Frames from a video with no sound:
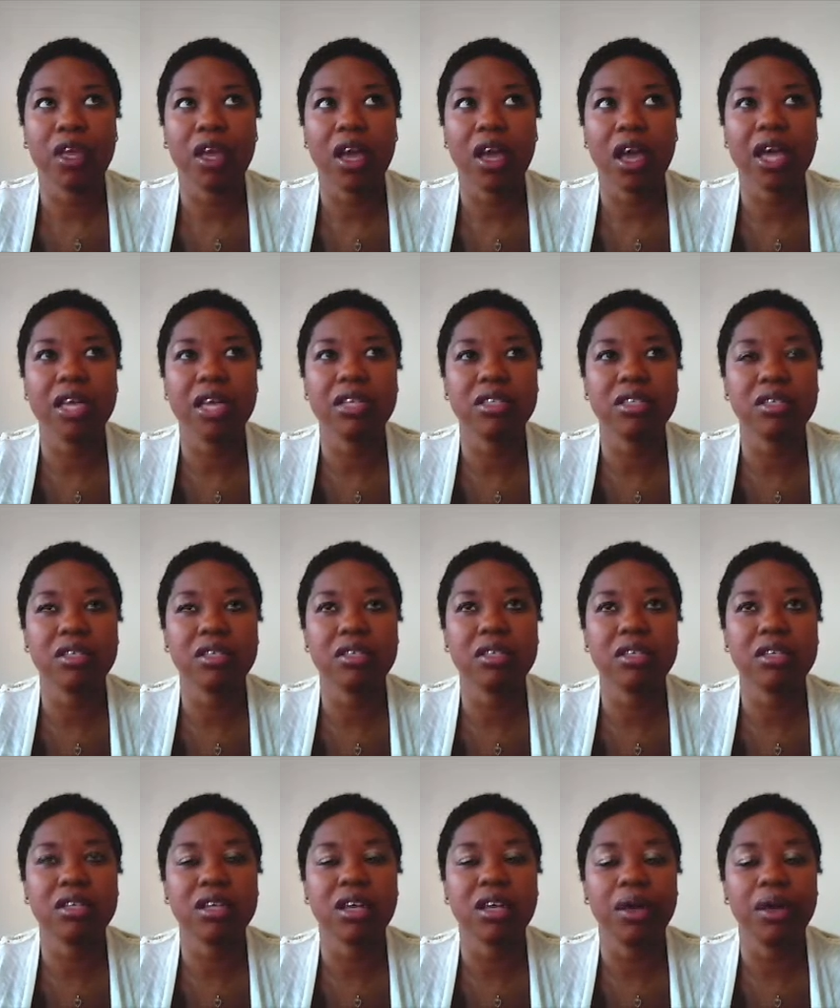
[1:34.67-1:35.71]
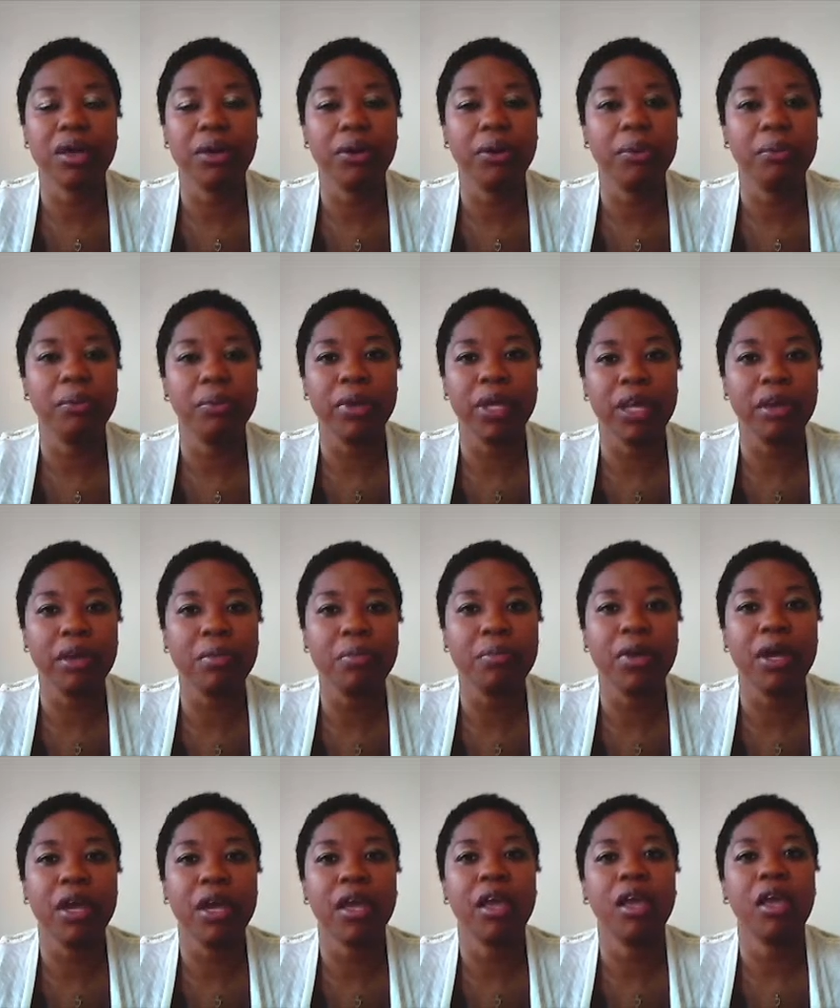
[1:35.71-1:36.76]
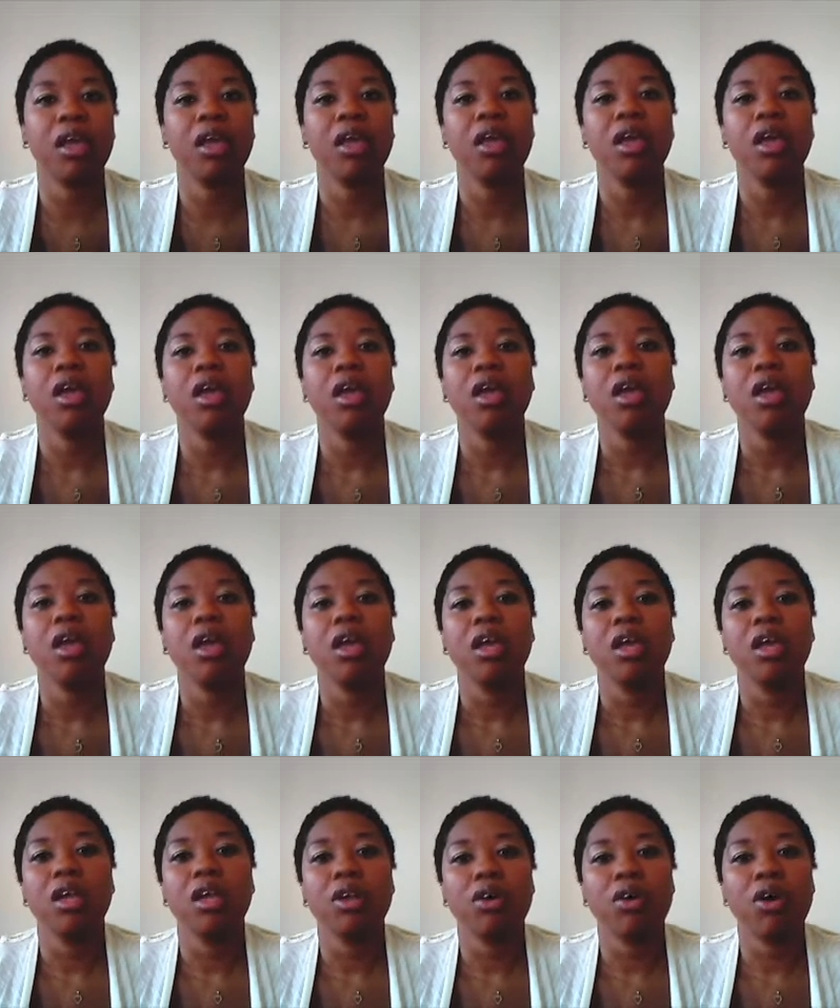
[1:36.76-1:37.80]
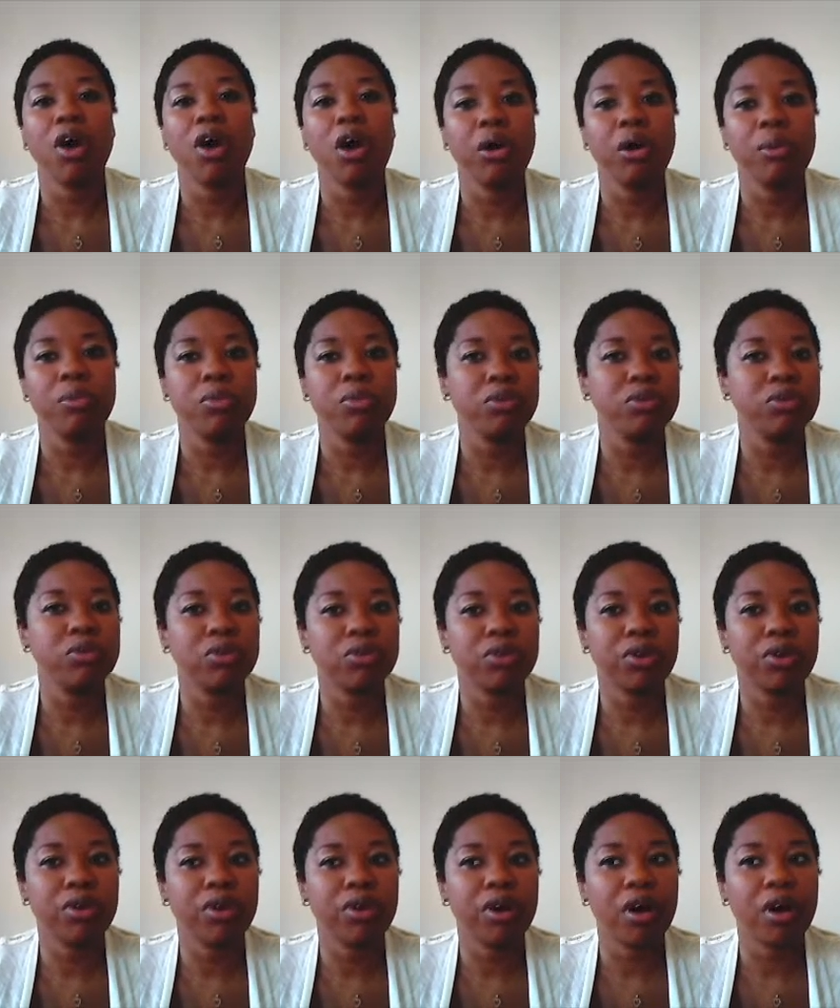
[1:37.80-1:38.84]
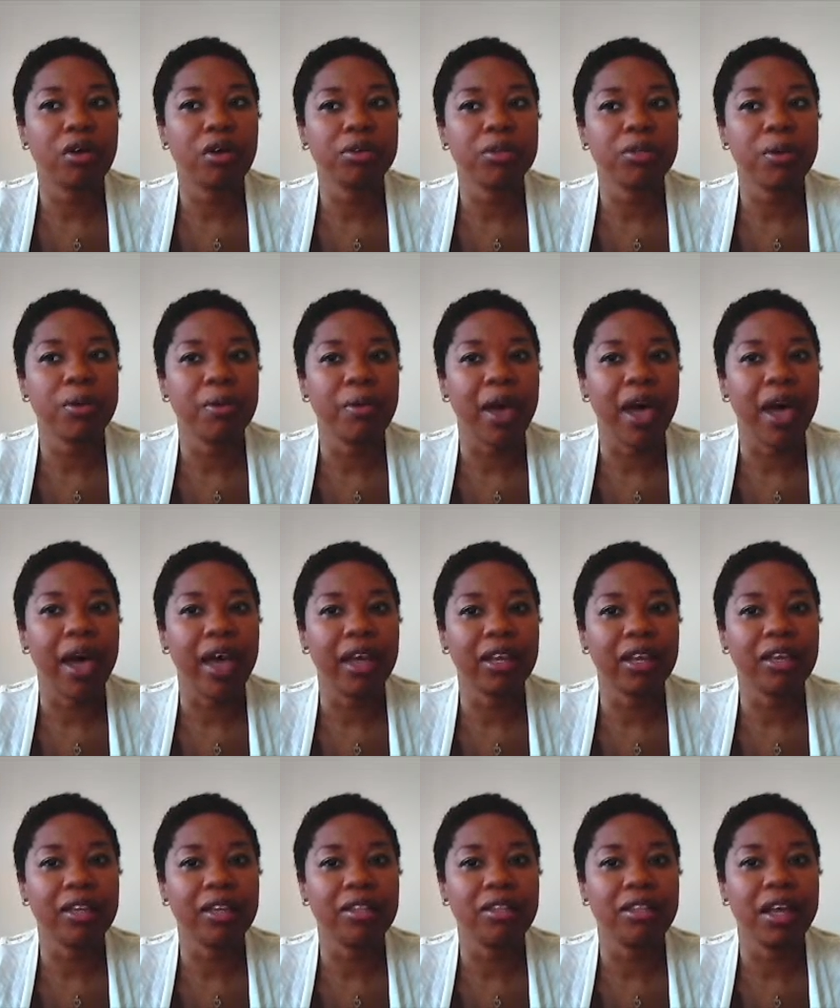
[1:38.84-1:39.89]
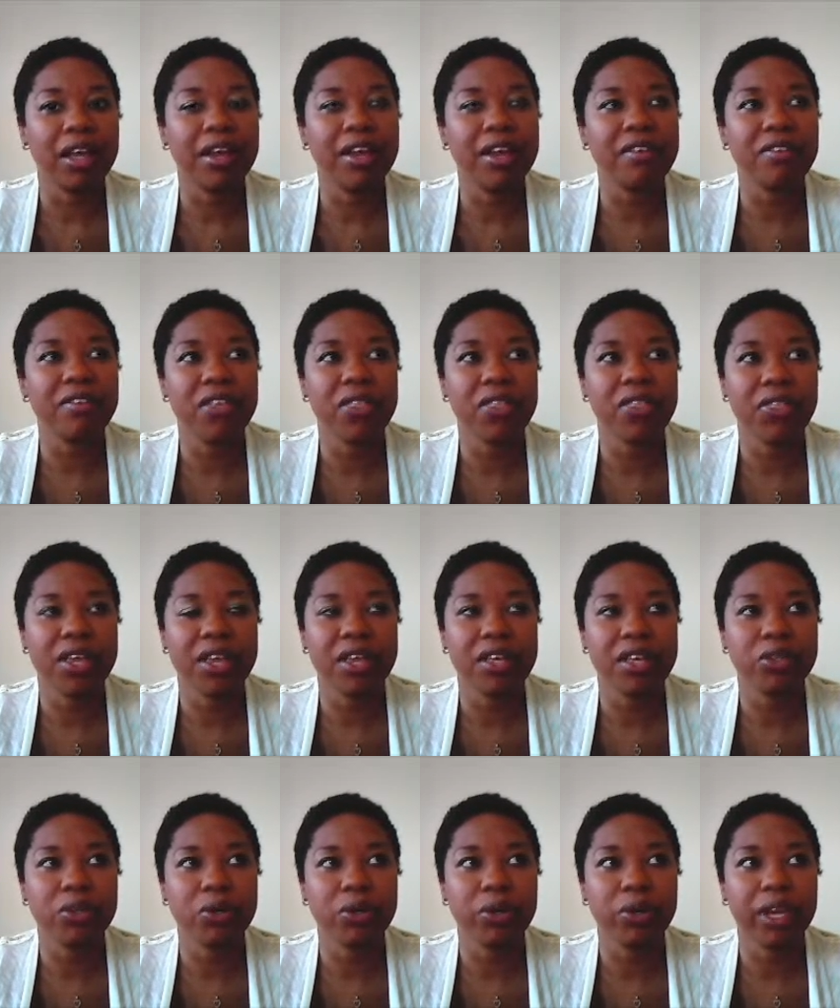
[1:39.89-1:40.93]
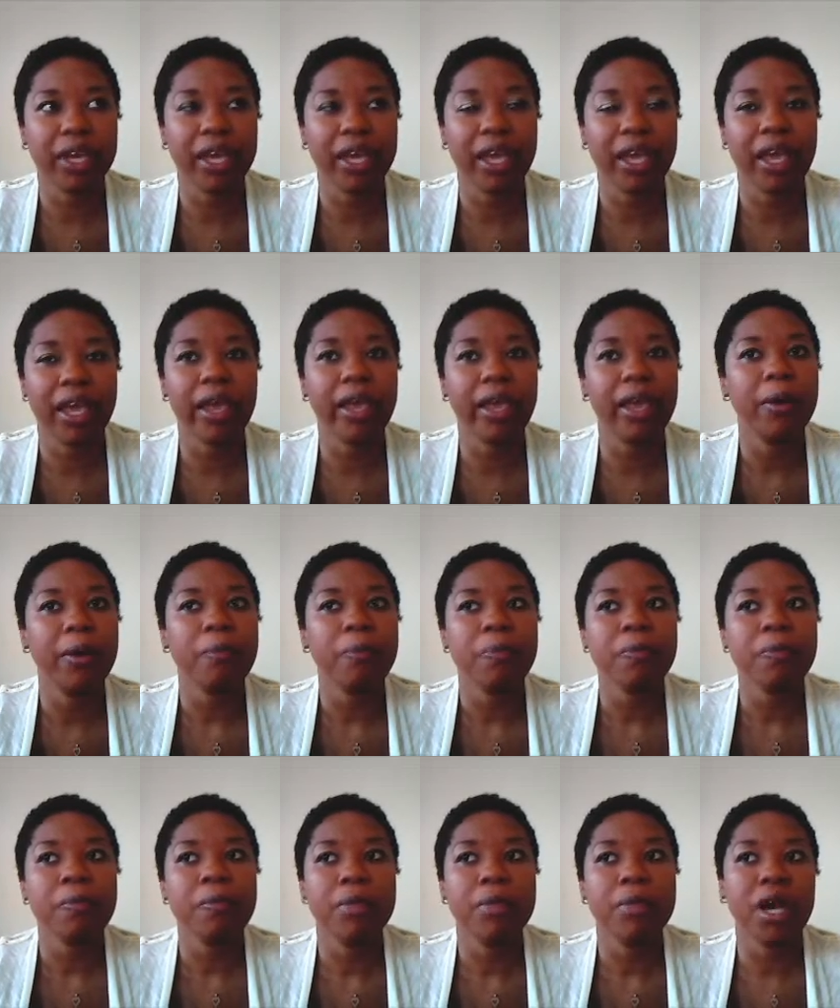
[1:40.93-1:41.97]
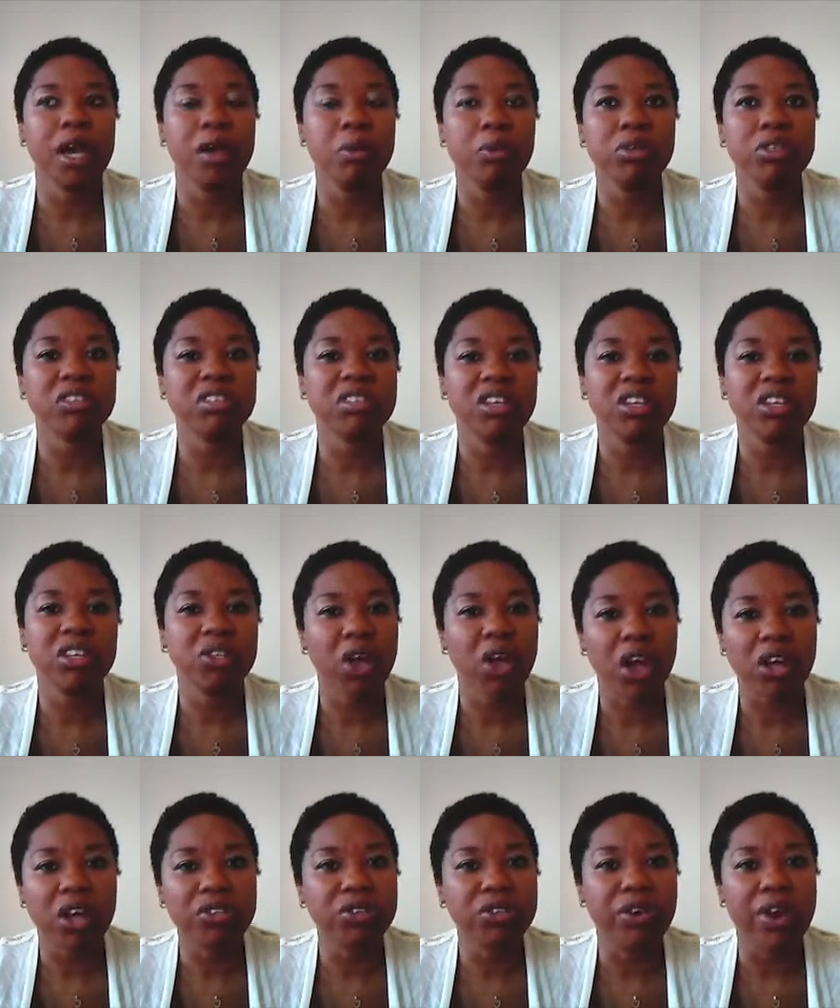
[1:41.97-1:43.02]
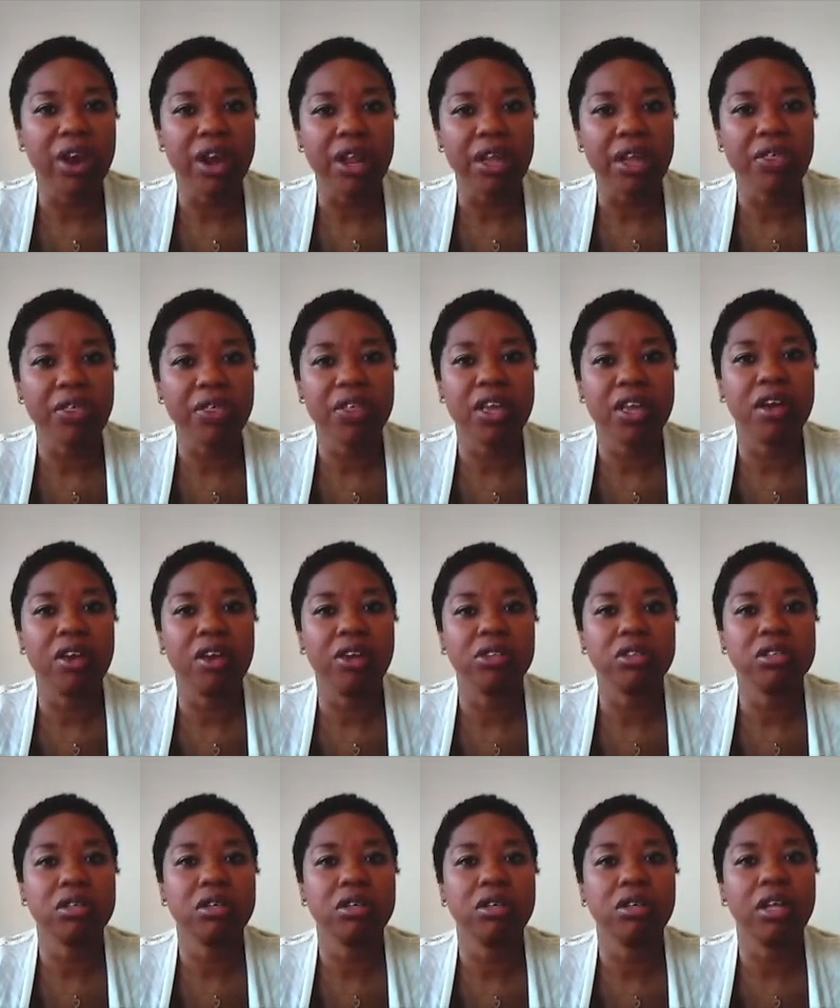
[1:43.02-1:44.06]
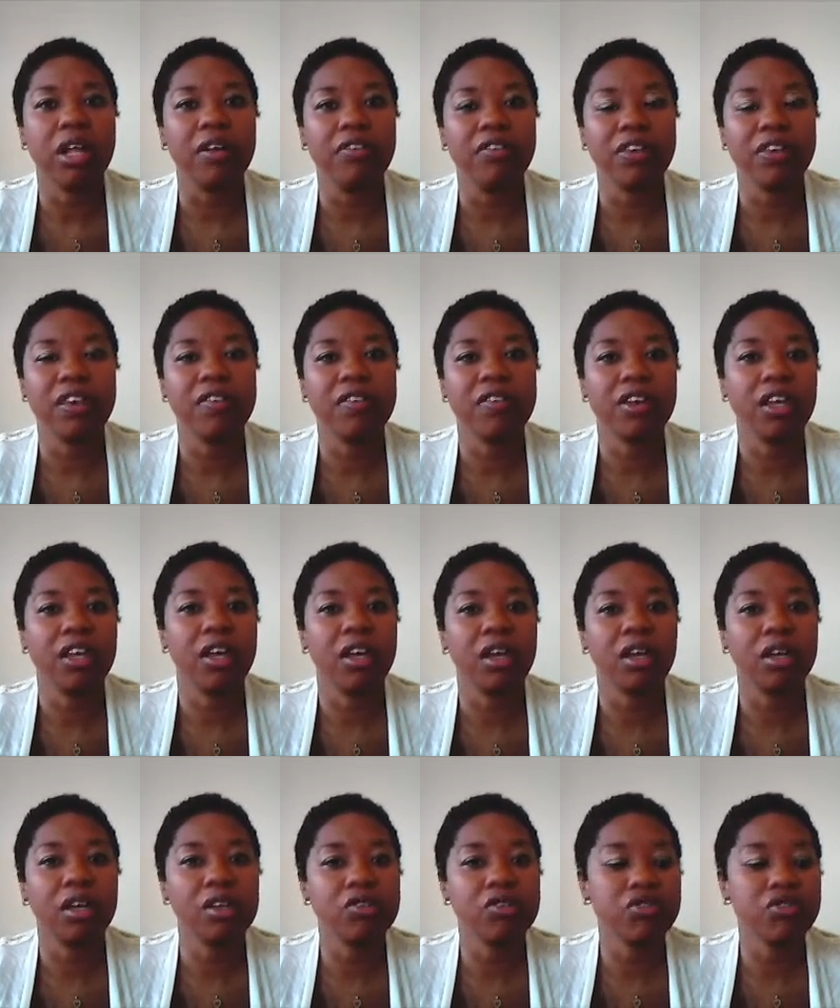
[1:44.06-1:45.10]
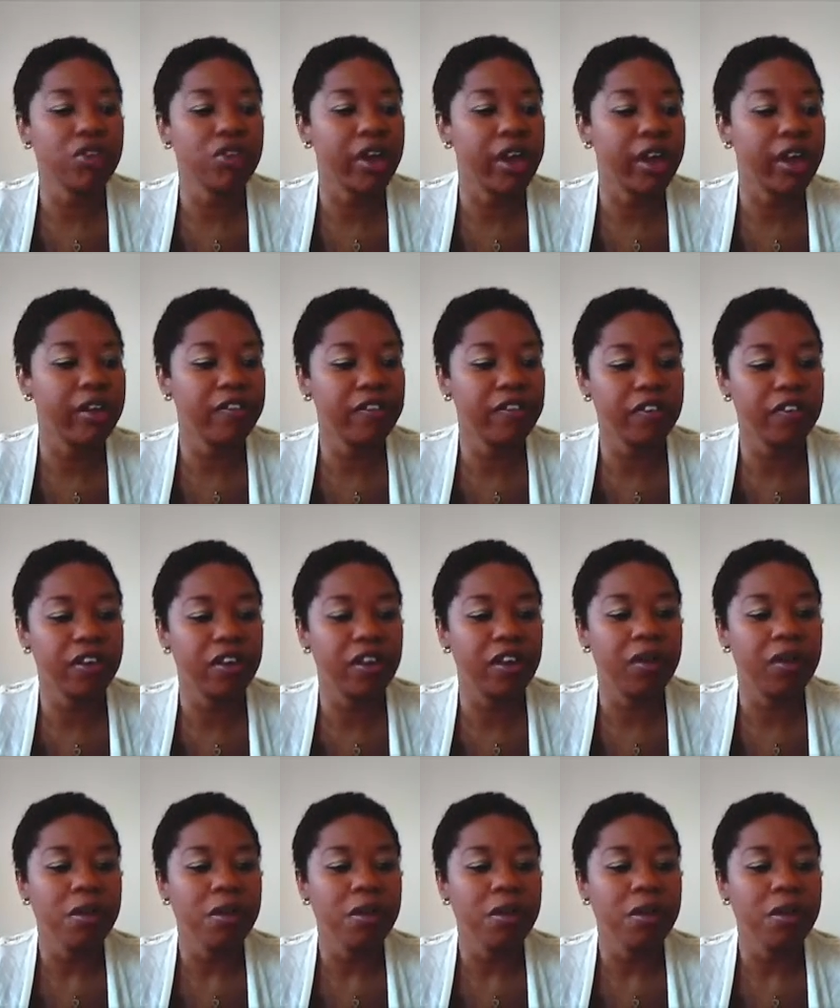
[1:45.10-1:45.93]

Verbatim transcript: hasn't uh, made my you know hormones go out of whack and that everything is okay but I won't see a doctor or anything until I've given it a good try for